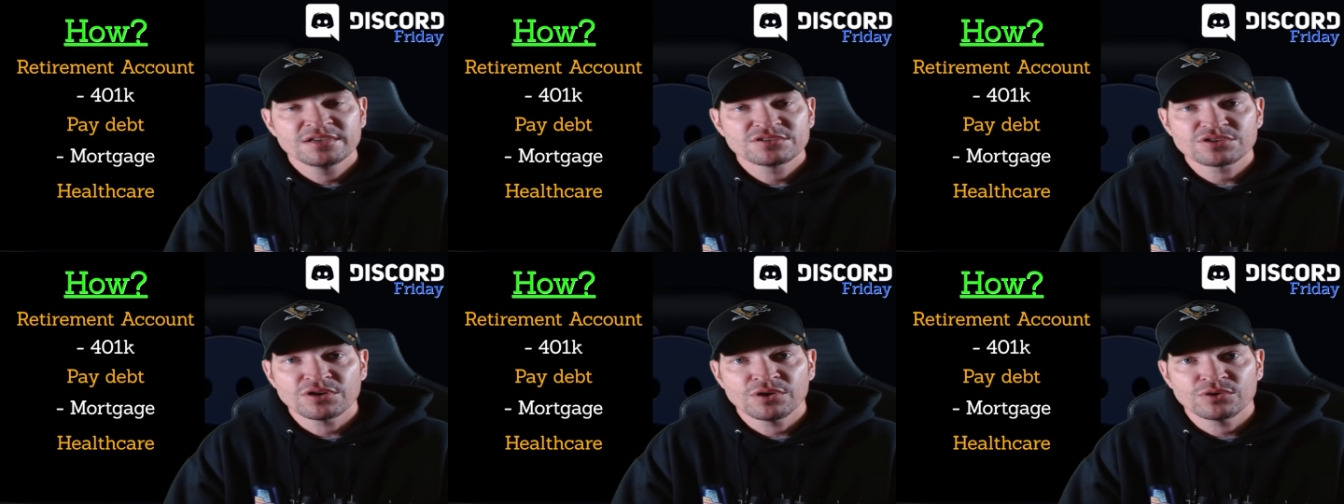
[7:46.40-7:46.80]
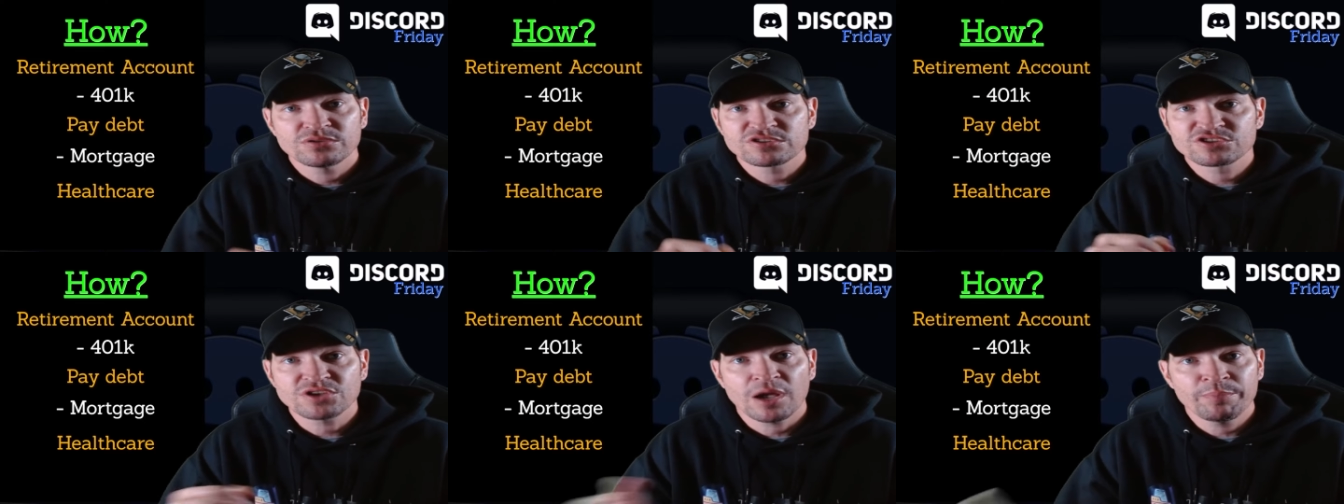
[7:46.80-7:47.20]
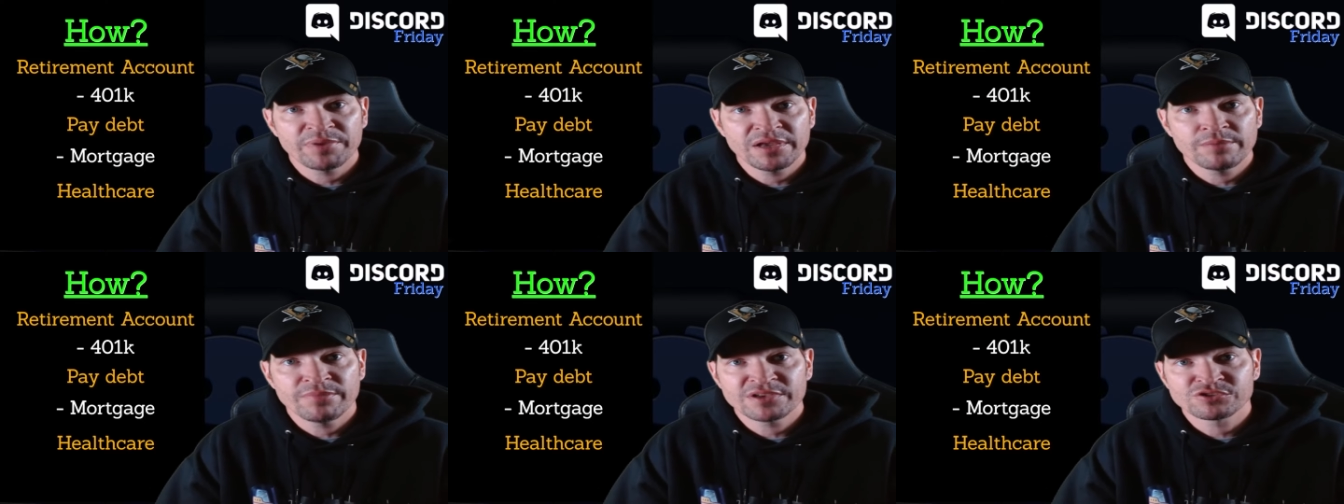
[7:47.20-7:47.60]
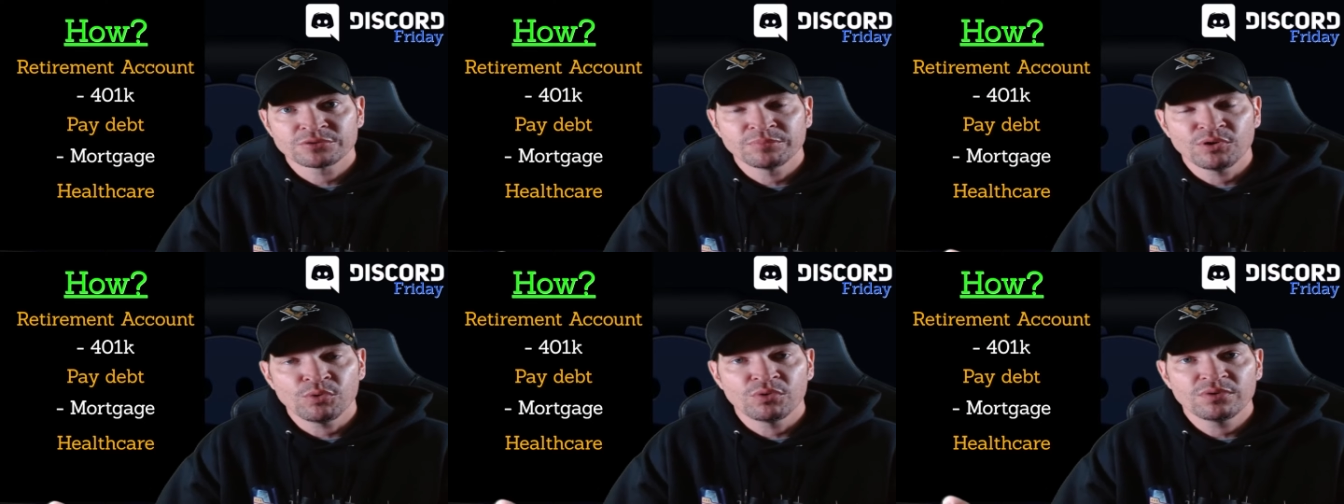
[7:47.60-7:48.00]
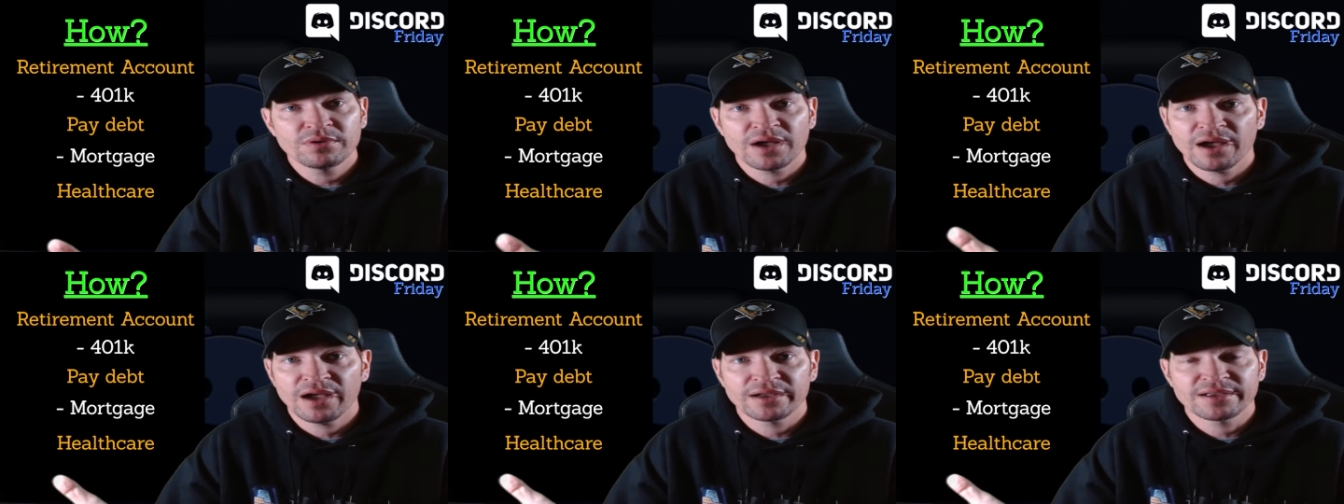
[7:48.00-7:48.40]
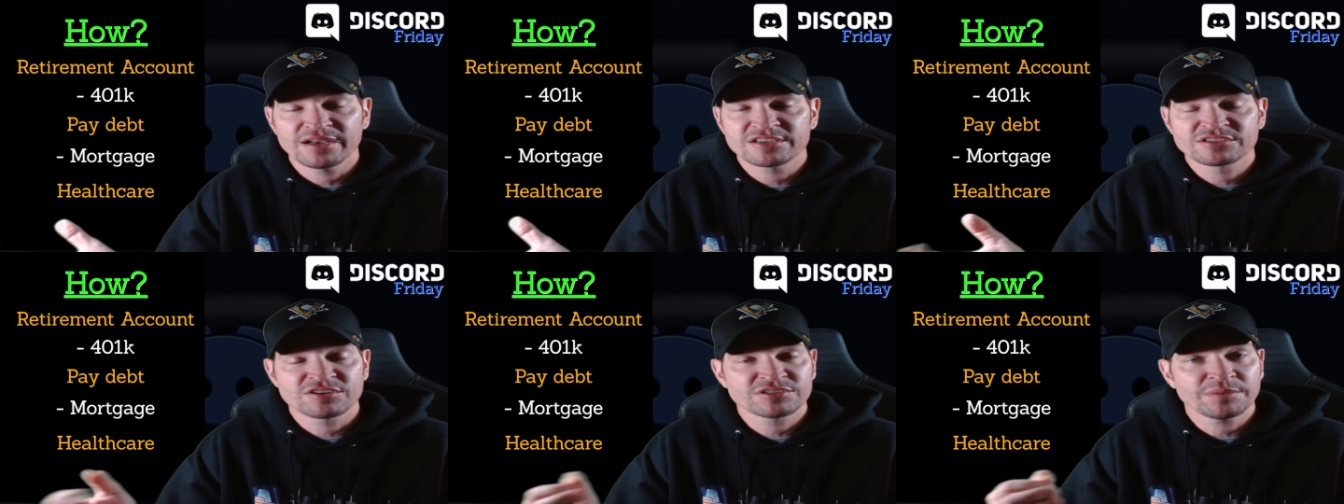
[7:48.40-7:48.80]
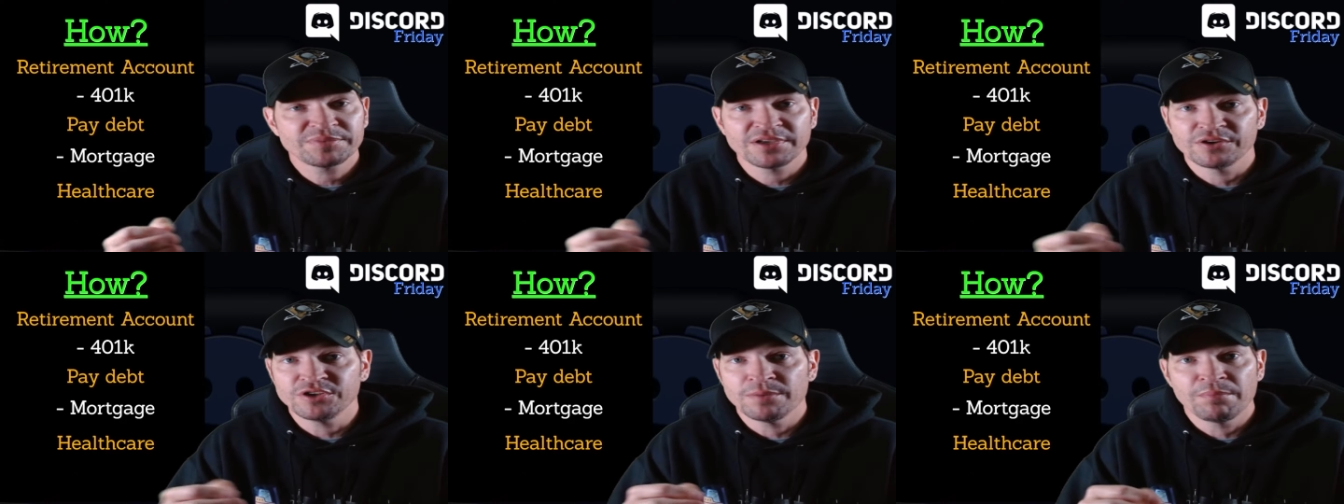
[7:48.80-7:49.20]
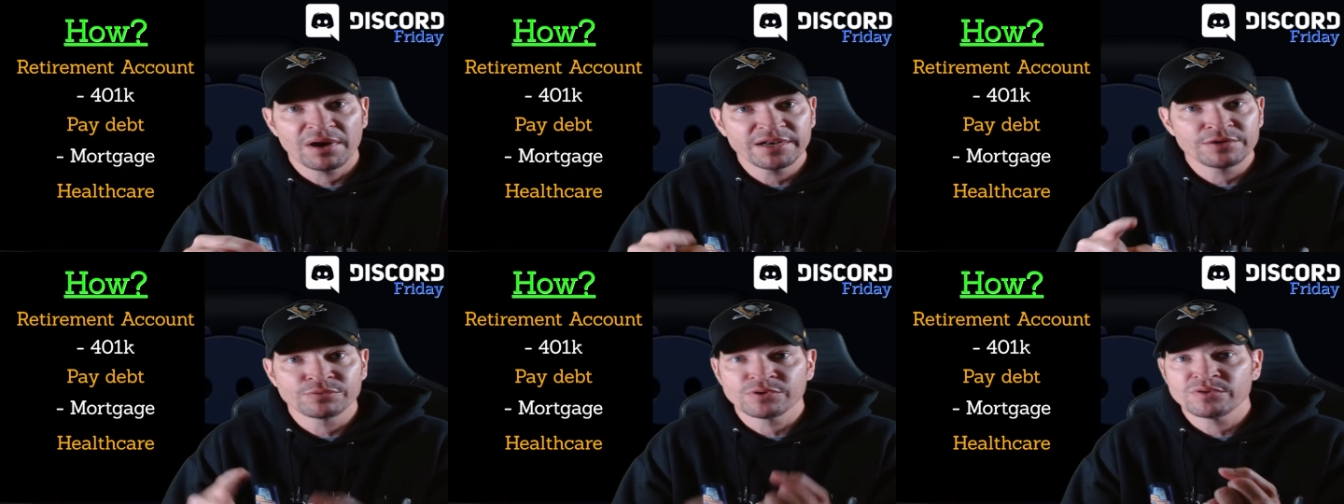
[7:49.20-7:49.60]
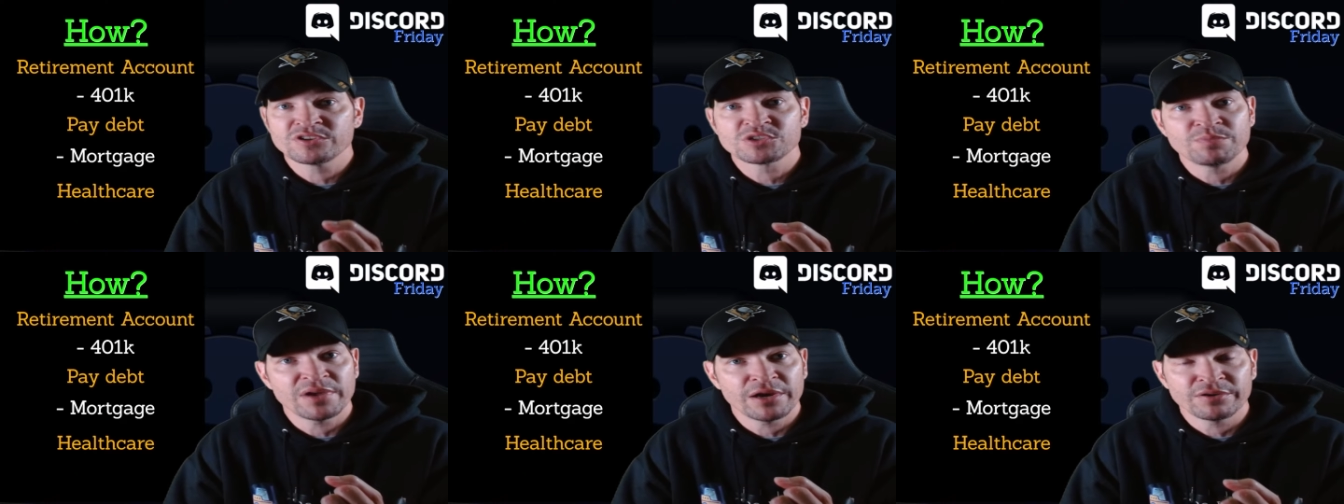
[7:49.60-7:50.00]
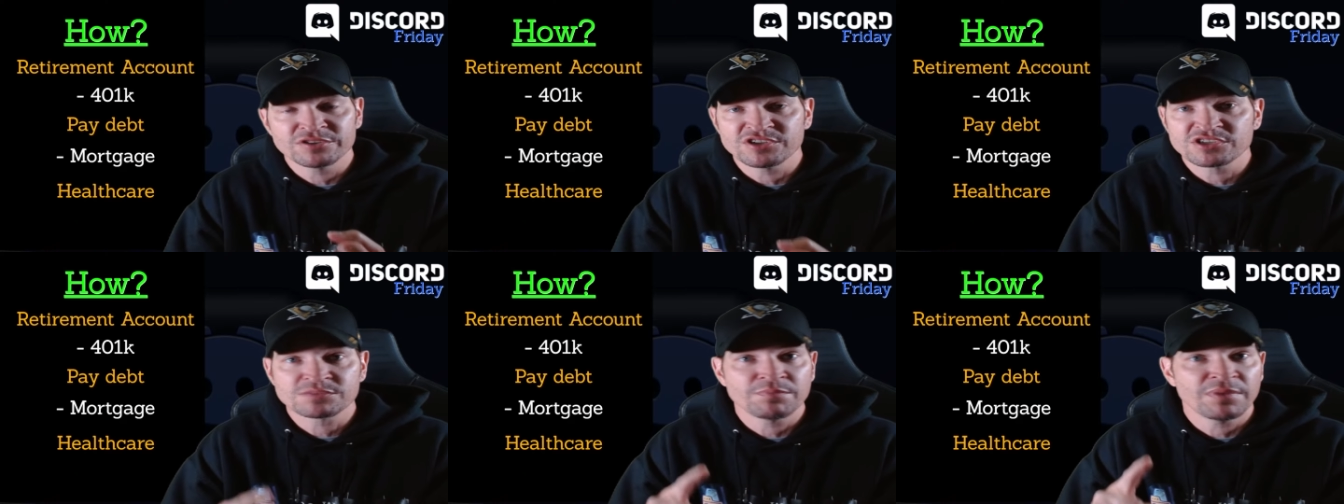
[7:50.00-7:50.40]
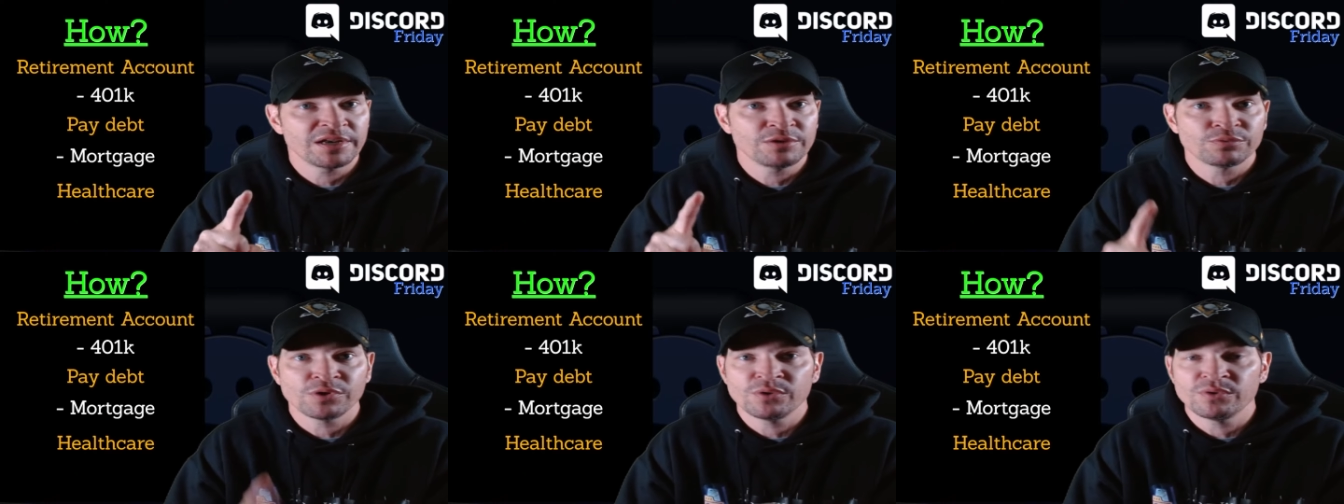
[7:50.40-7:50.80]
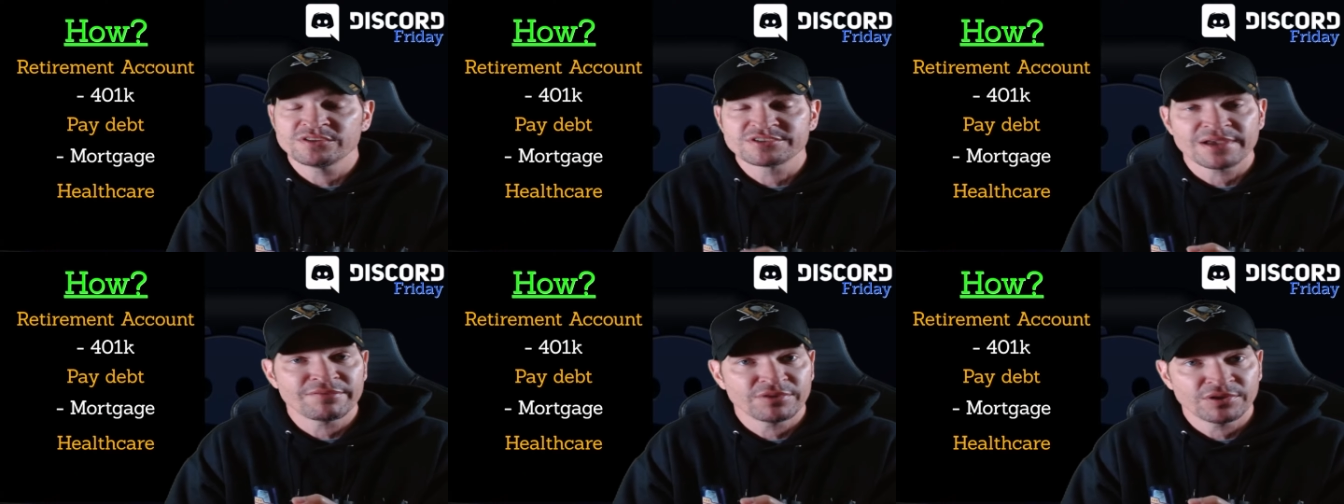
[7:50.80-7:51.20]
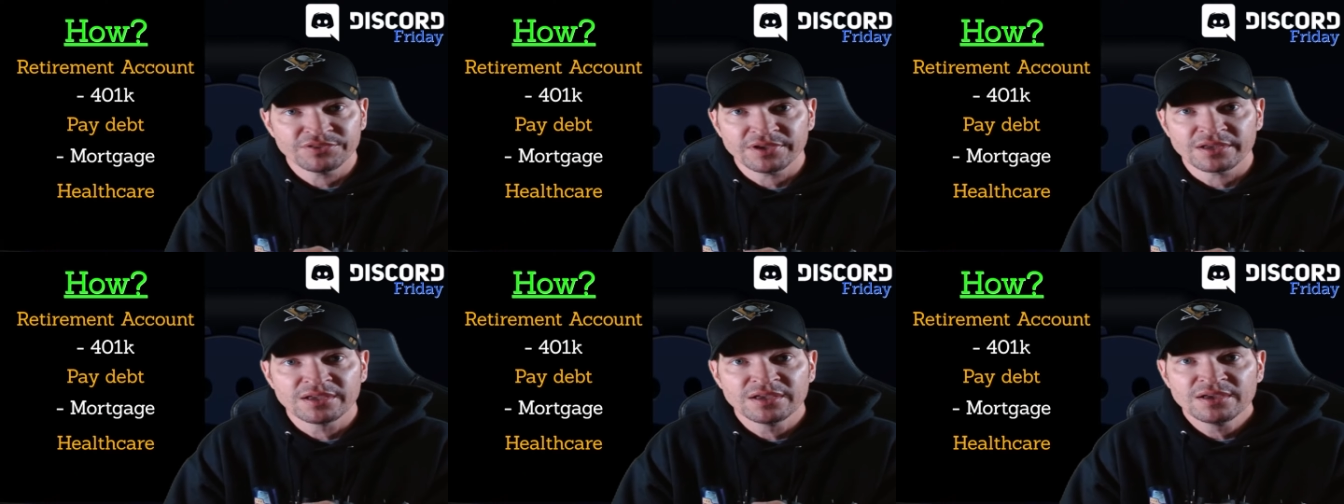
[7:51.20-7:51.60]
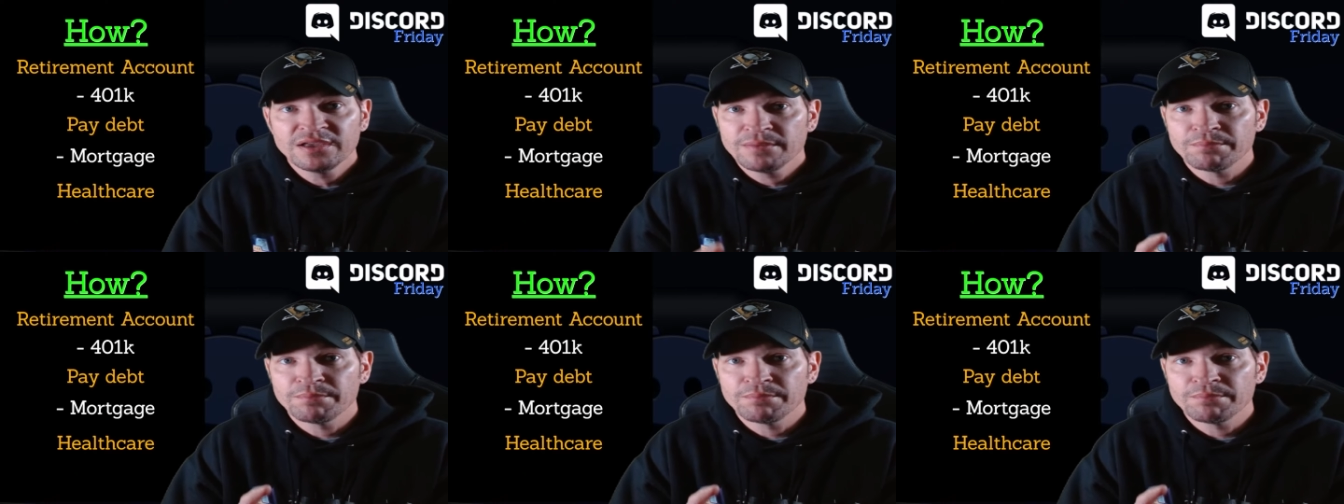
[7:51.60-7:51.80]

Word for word: So stop being miserable, uh, guys, because I'm telling you, money ruins marriages, money ruins everything.